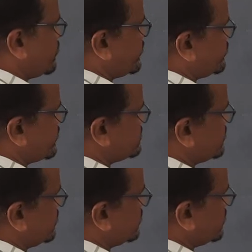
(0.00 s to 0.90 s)
you can
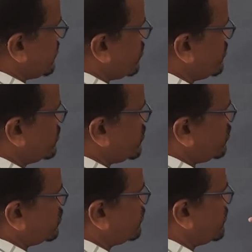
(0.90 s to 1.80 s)
see it, the normal drawn
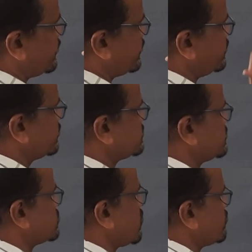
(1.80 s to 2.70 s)
to the plane, this
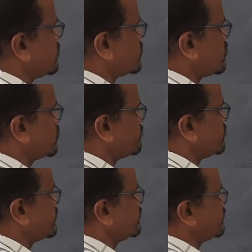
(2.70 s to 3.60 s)
is normal drawn to the
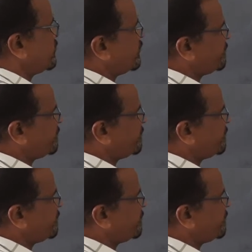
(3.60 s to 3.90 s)
plane,